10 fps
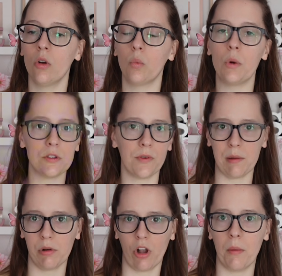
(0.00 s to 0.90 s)
which
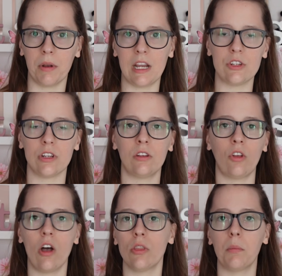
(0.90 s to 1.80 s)
fabric combinations
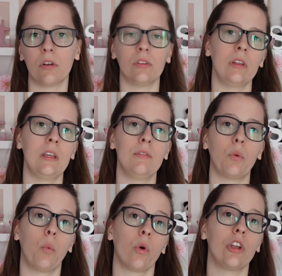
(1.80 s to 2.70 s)
on the book sleeves
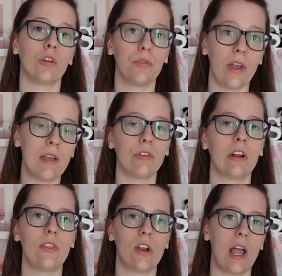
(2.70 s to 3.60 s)
were your
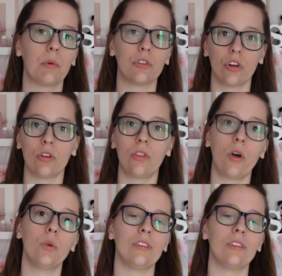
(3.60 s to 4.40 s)
favorite, and then I would turn those